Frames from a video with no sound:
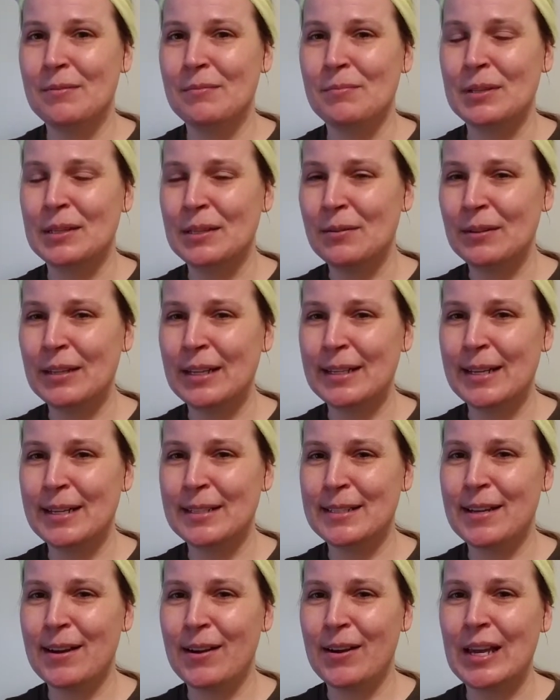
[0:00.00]
but don't let
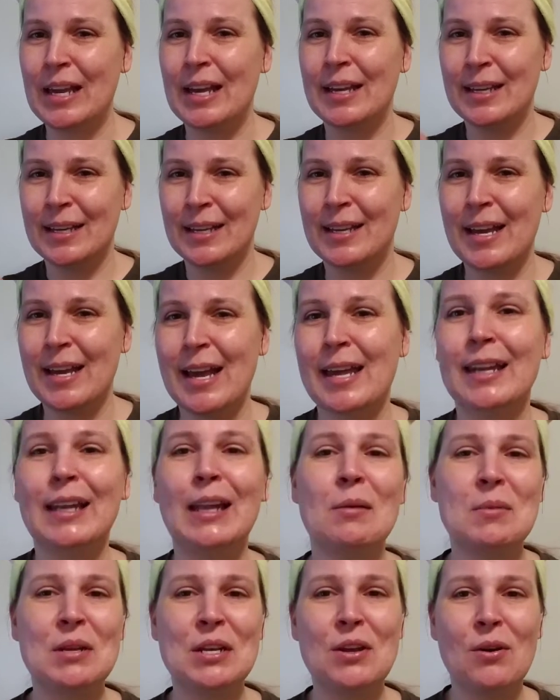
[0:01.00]
that scare you. Go ahead
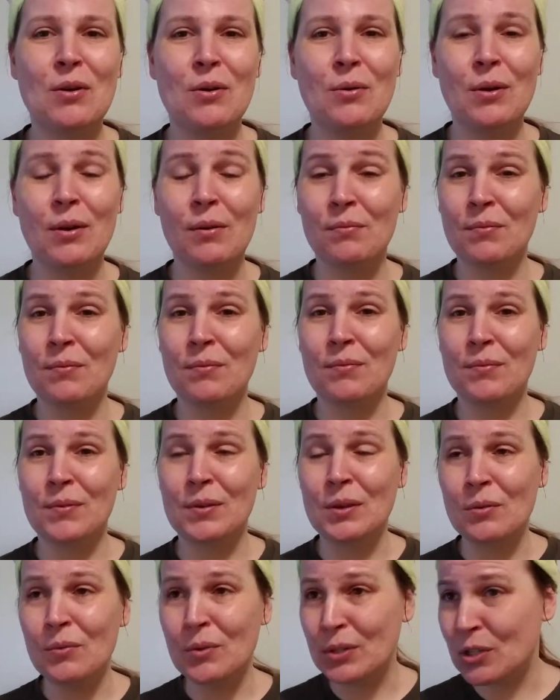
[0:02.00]
and let me know if
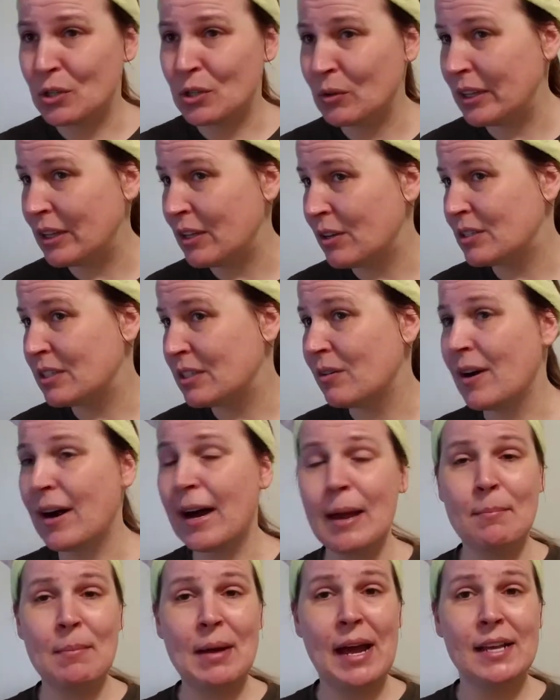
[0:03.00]
you enjoyed those little
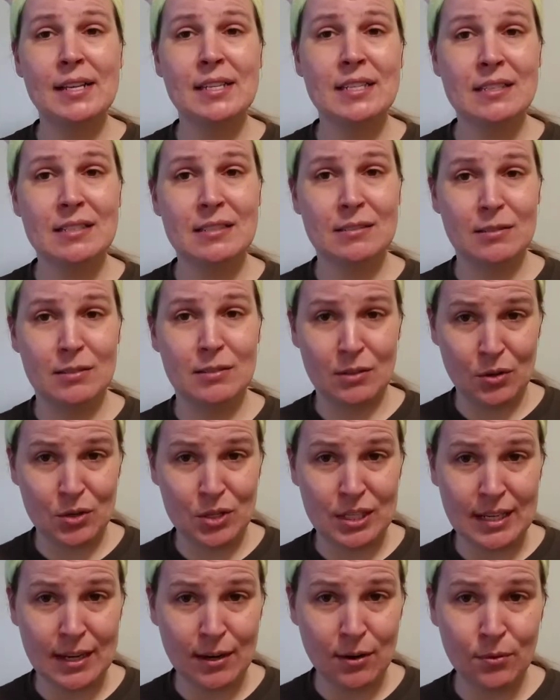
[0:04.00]
eye masks
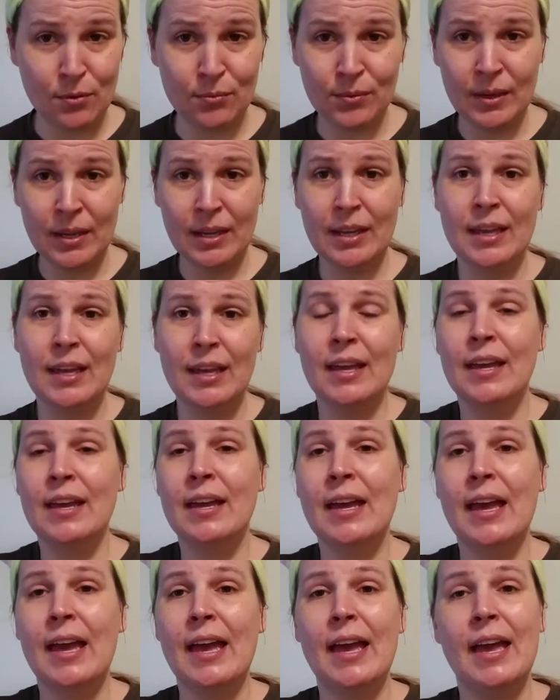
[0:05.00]
yourself.
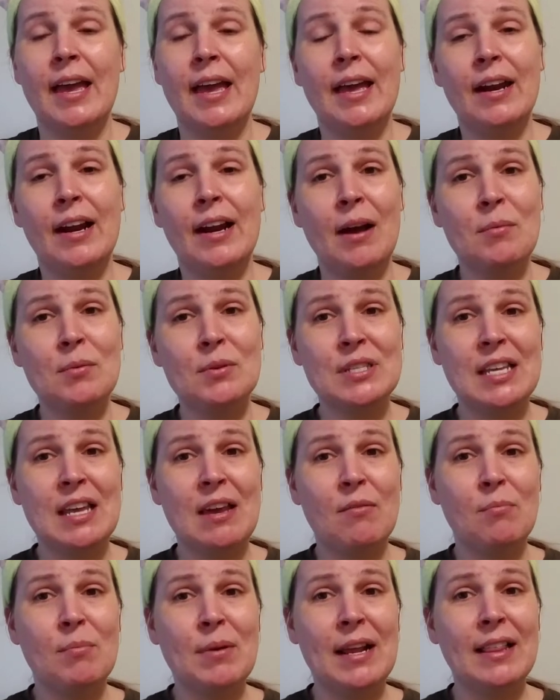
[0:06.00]
And I will
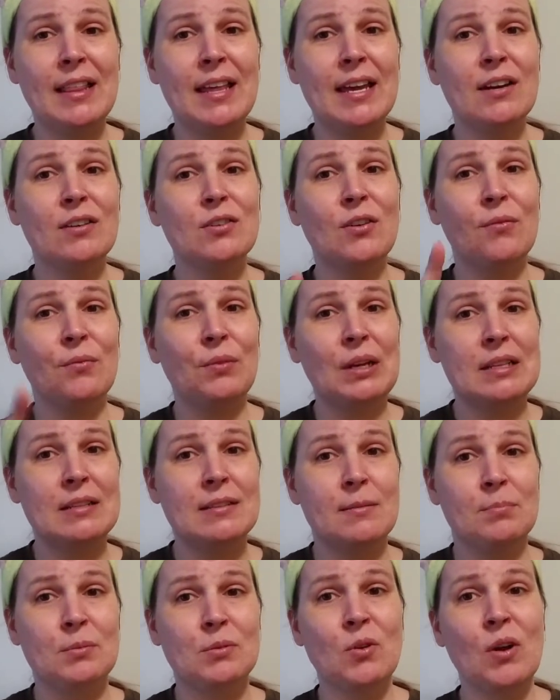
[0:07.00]
see everybody later. Don't forget
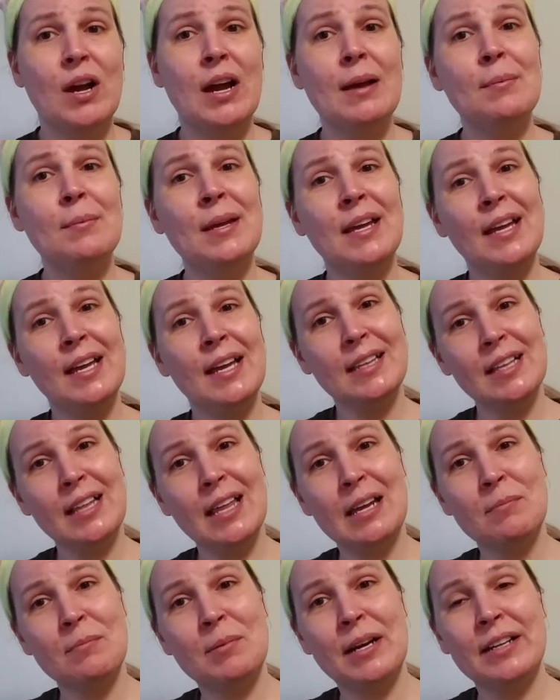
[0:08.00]
to subscribe, hit the
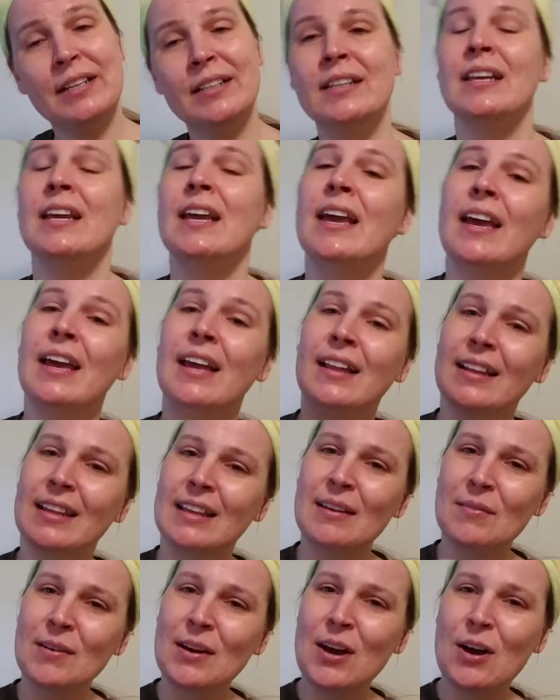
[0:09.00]
like button,
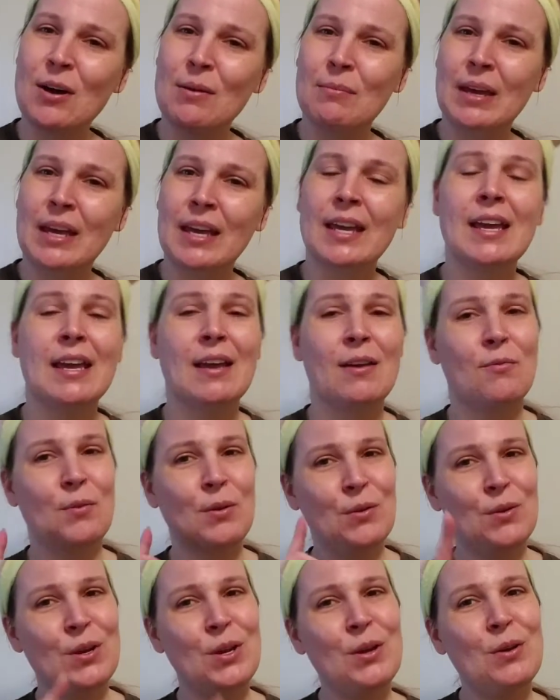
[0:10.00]
leave a comment. And if
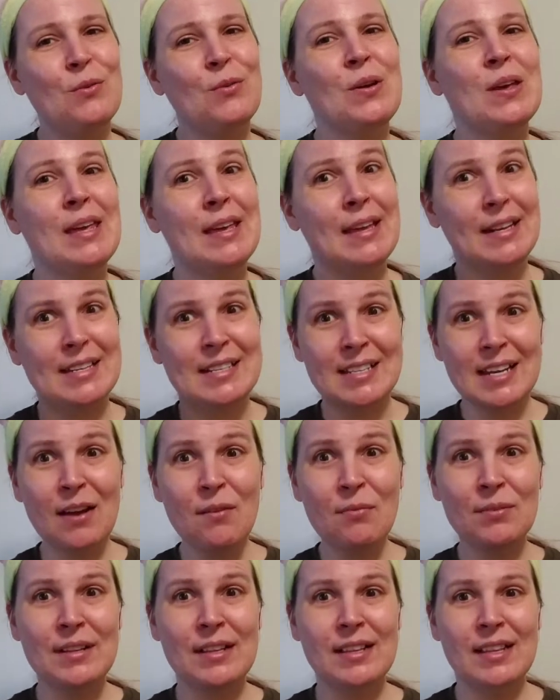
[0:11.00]
you're new,
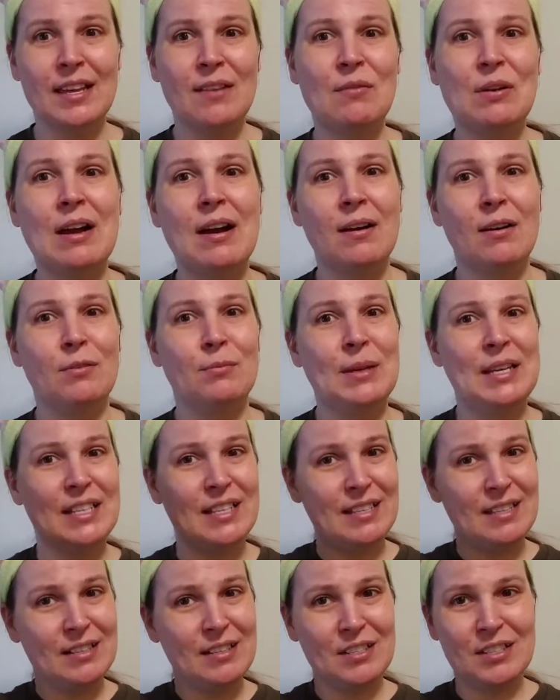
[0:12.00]
definitely leave a comment.
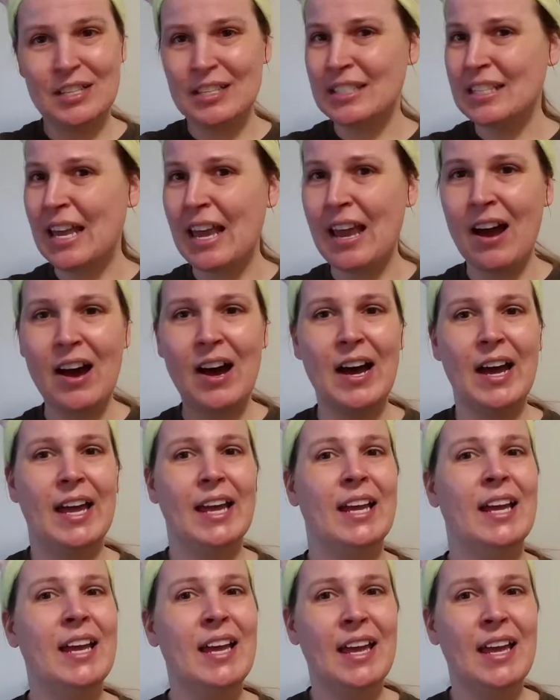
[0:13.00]
Just say hi.